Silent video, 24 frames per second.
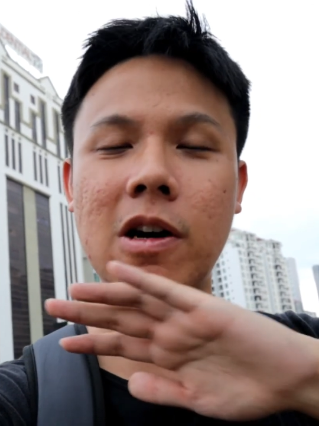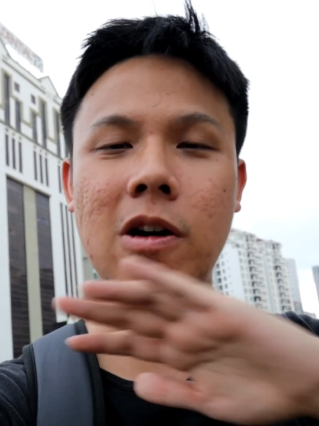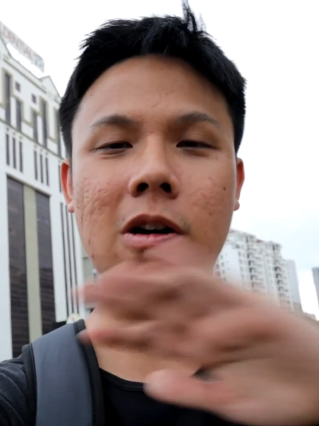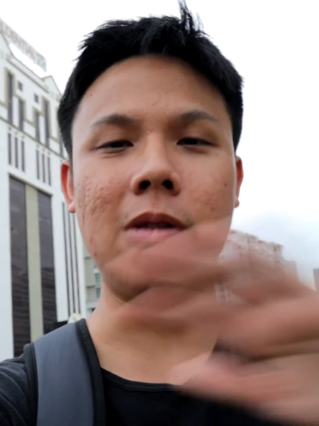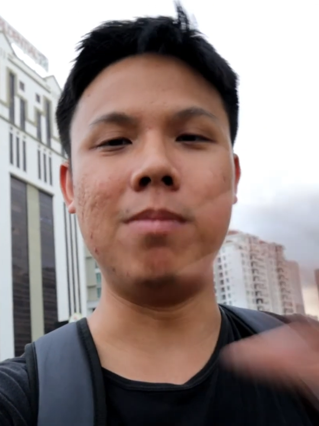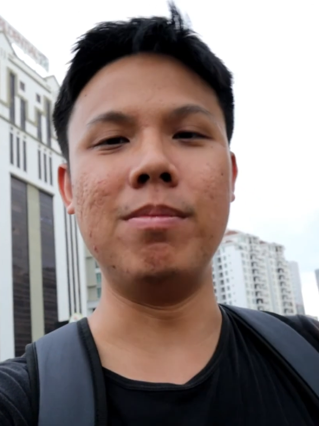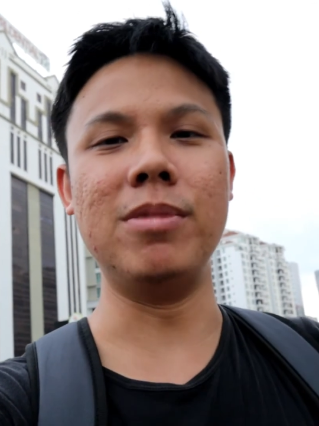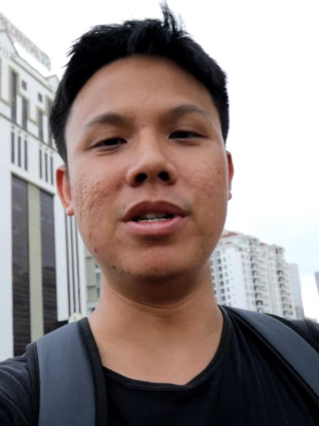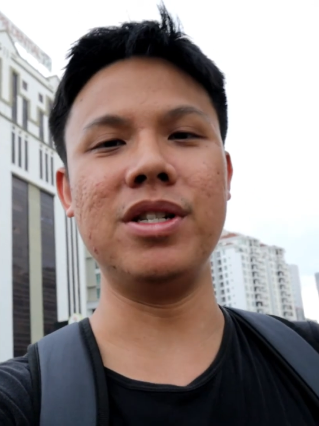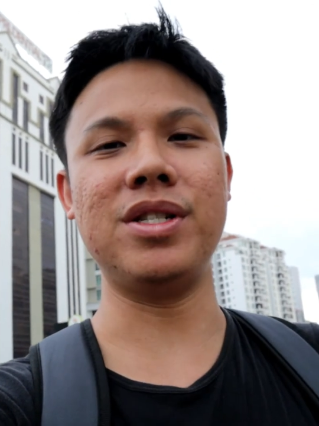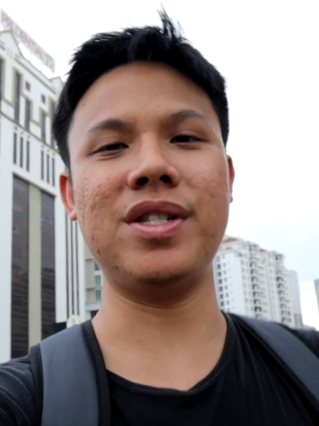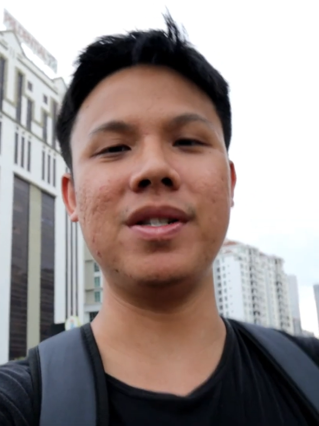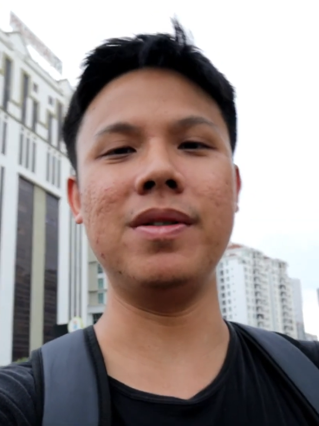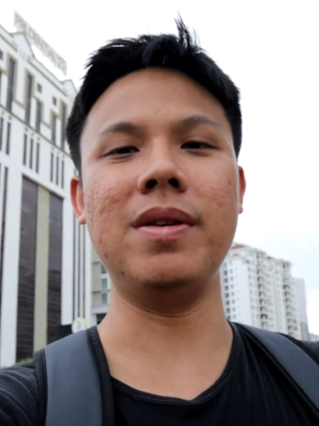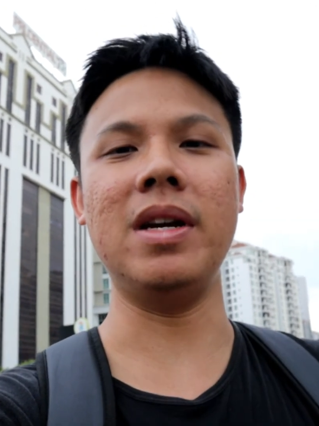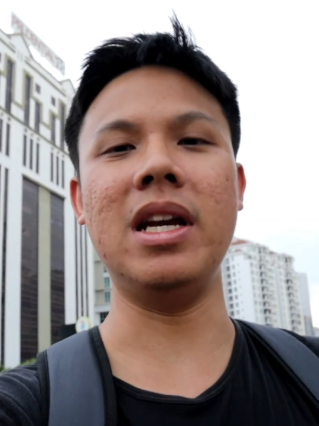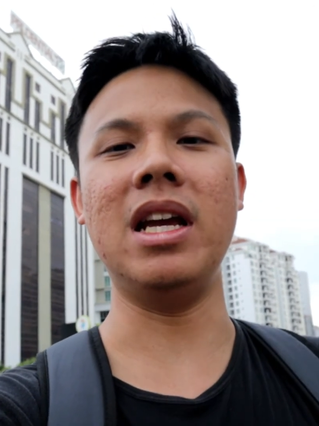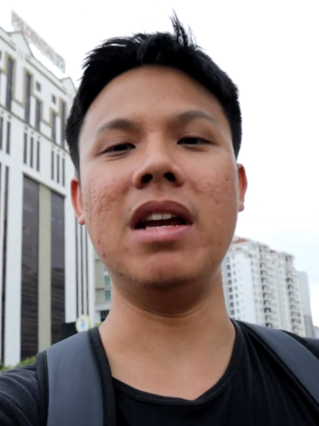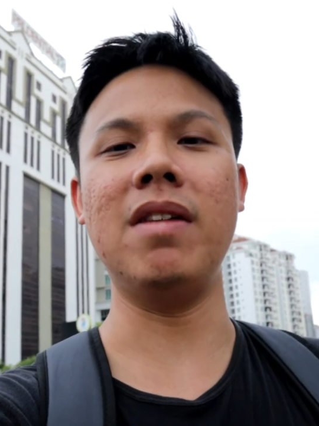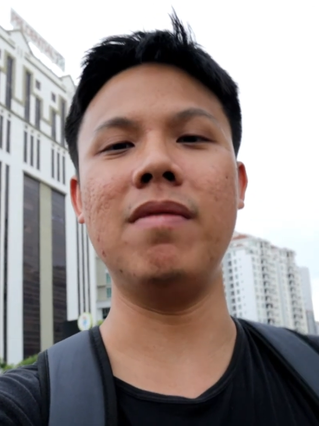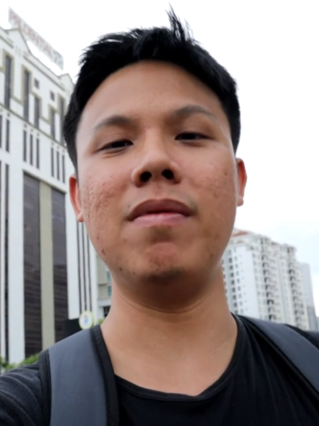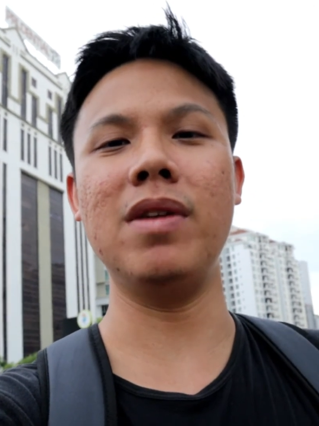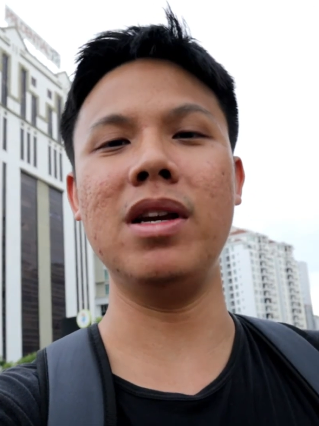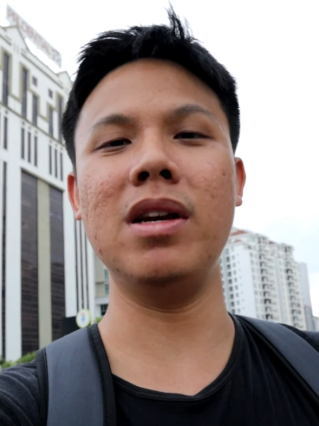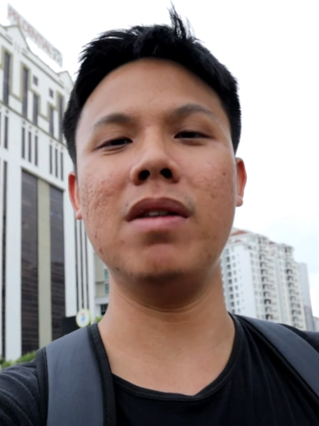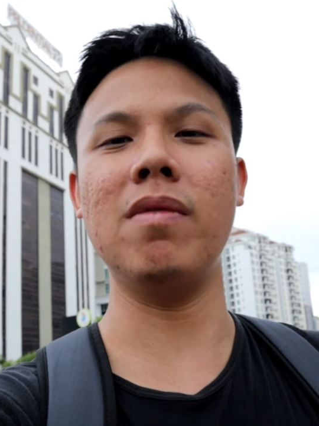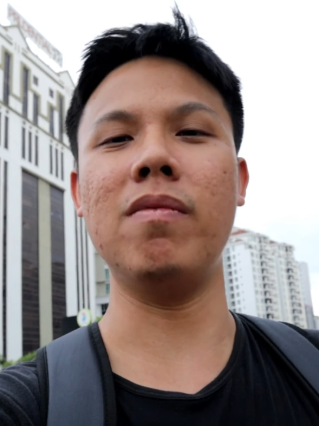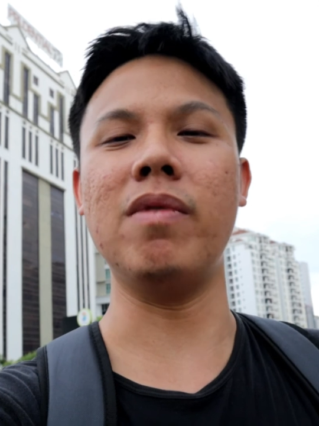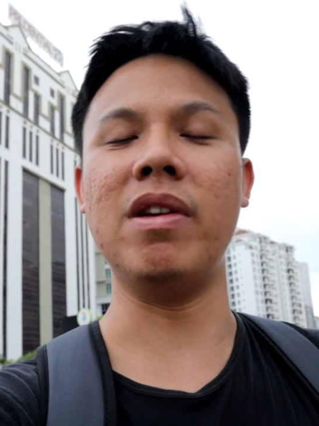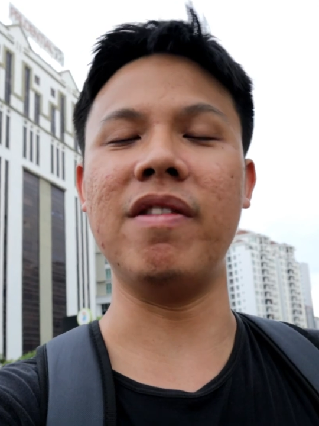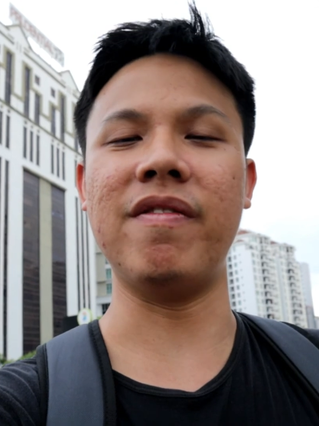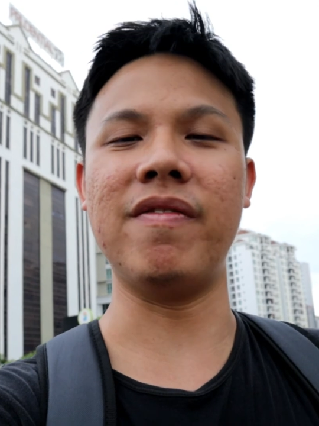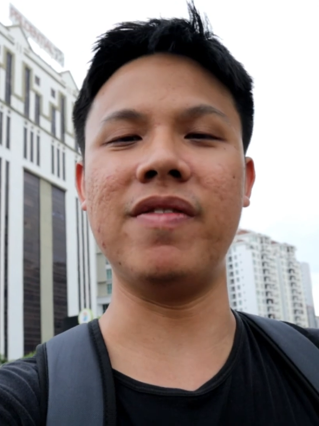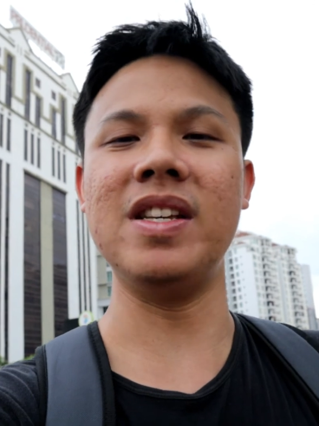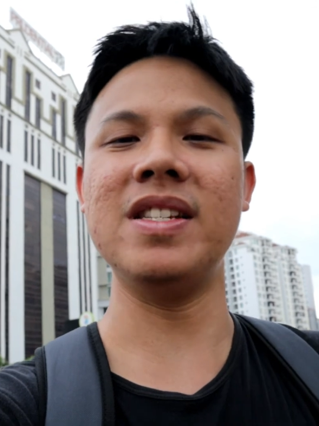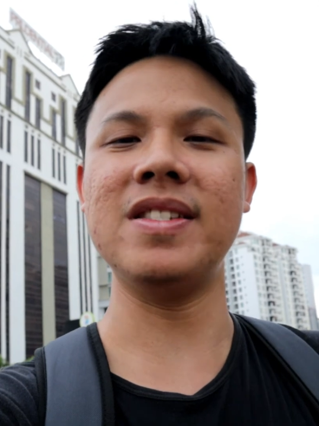commercial area
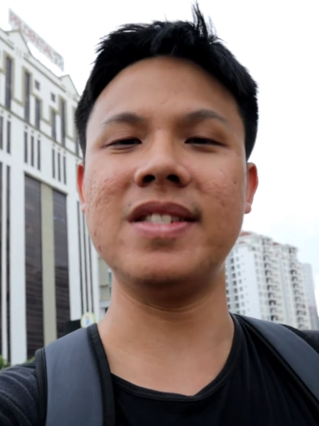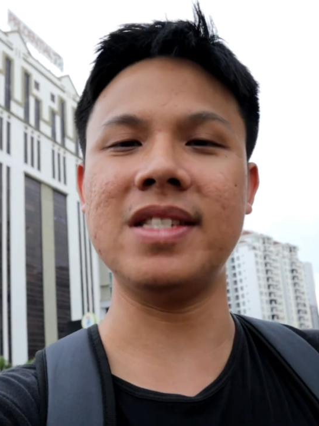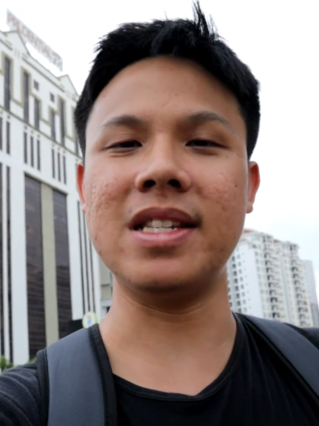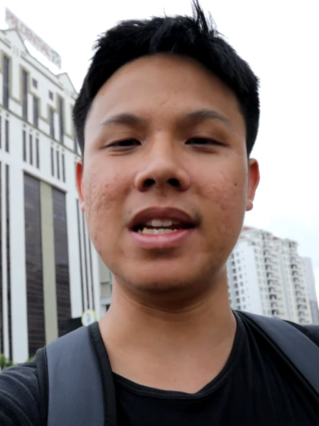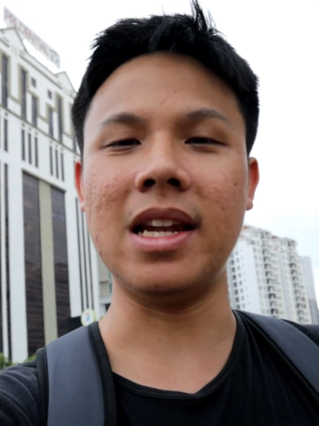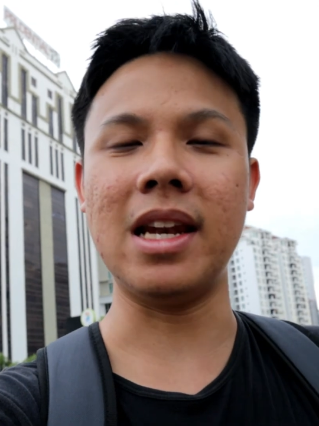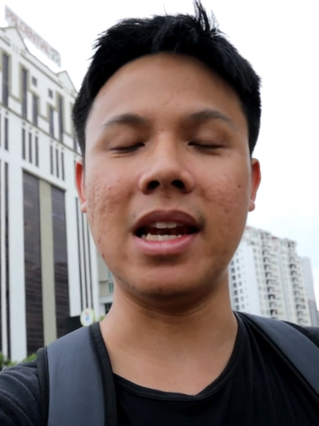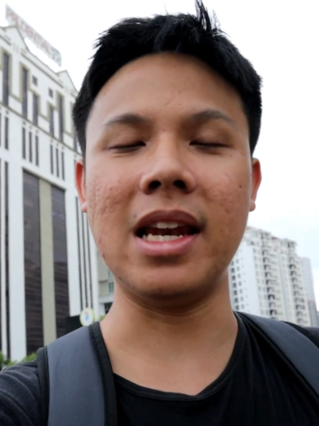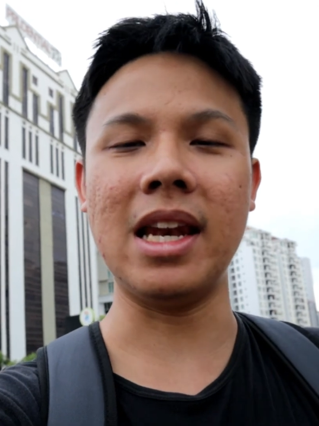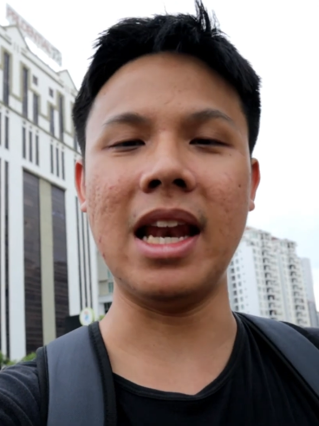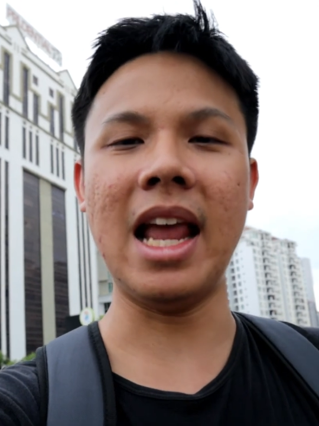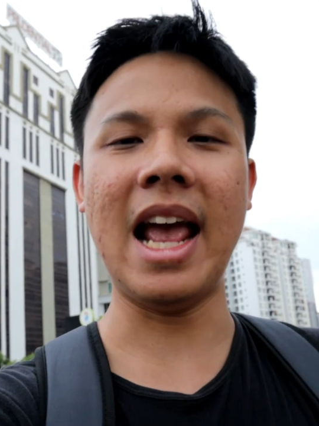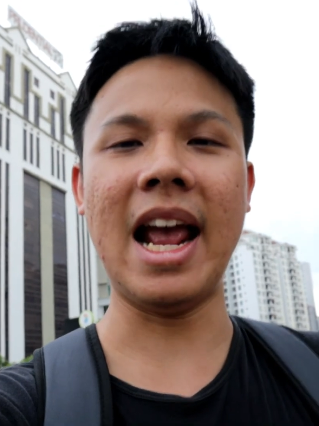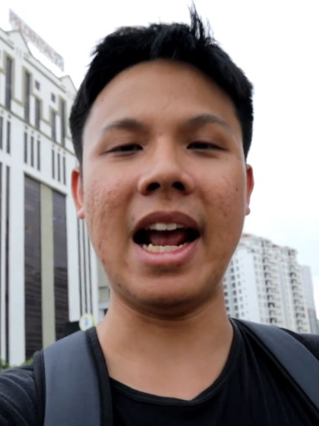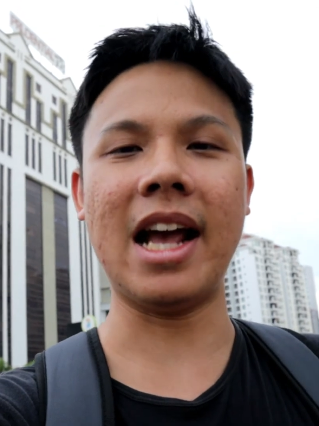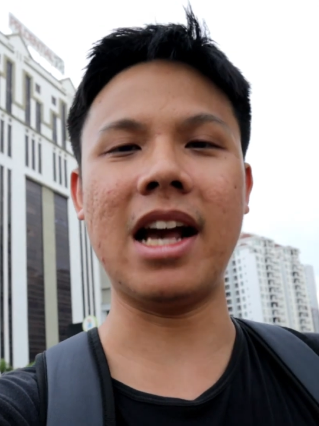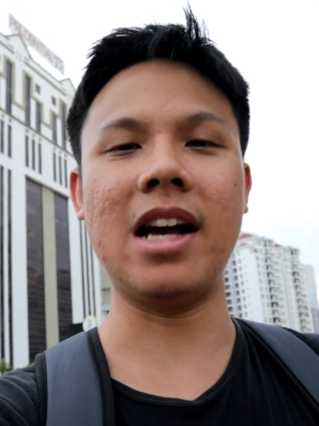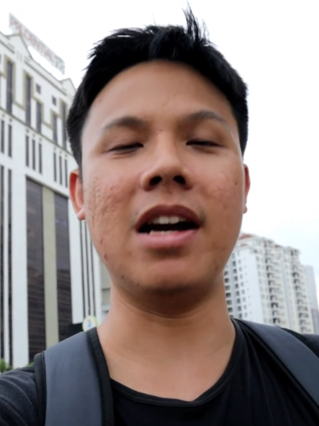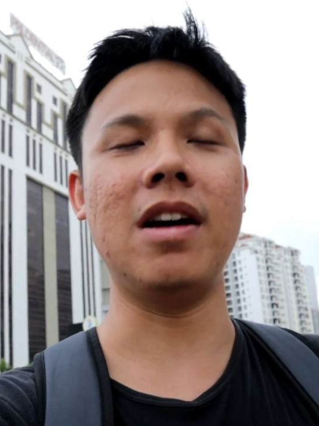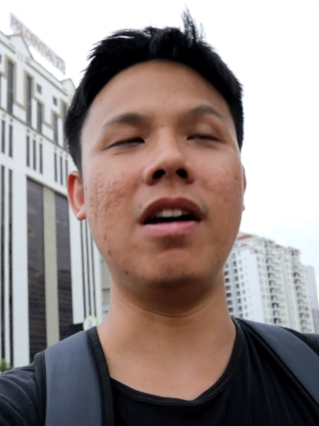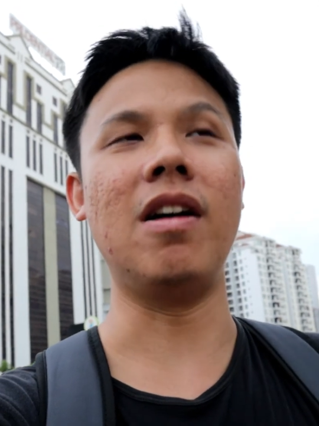with this lack